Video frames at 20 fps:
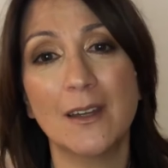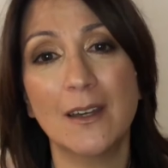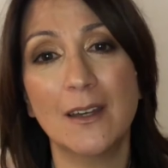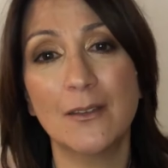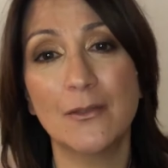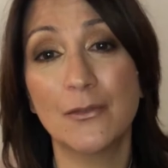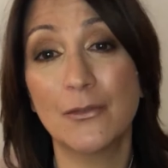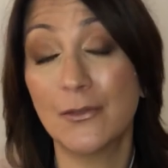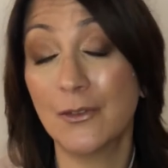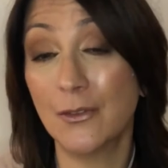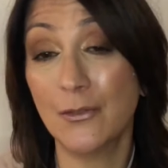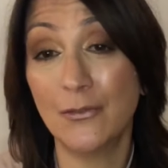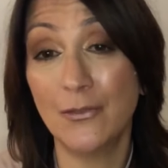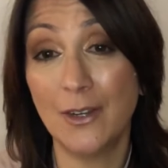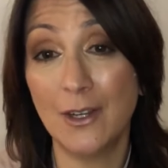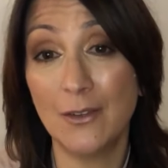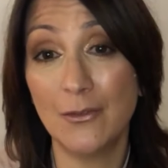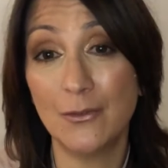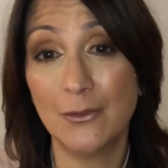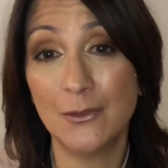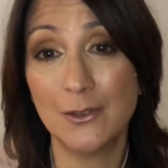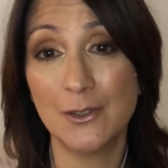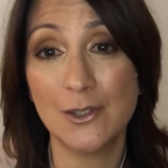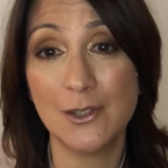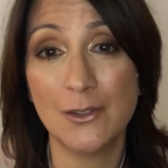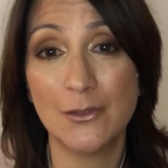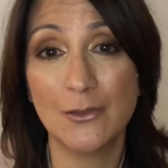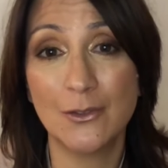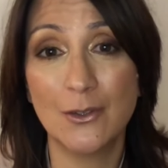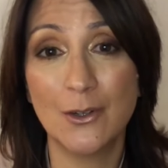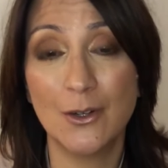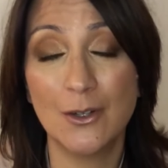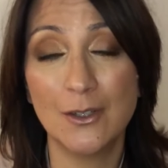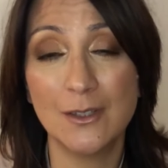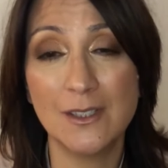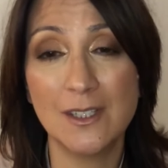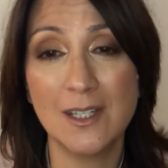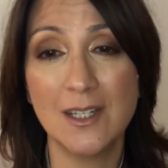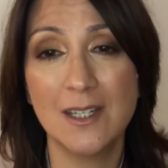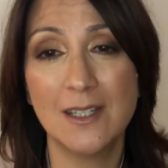of the faithfulness of
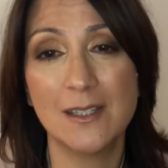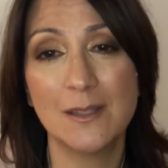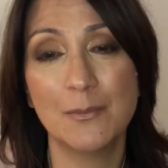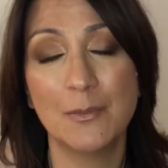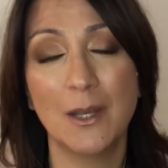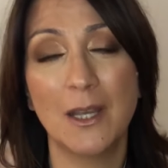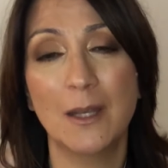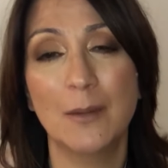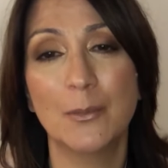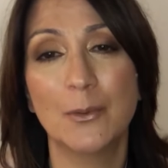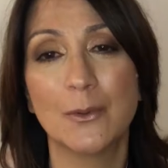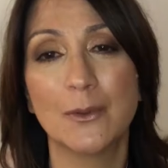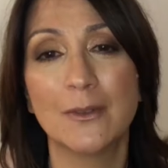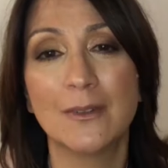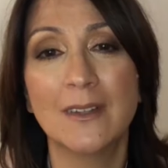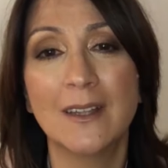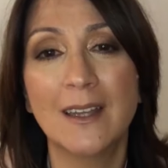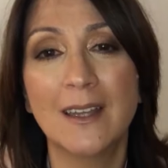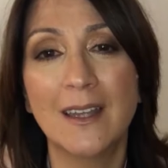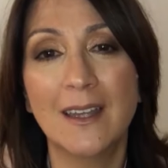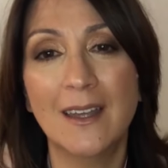God to his people.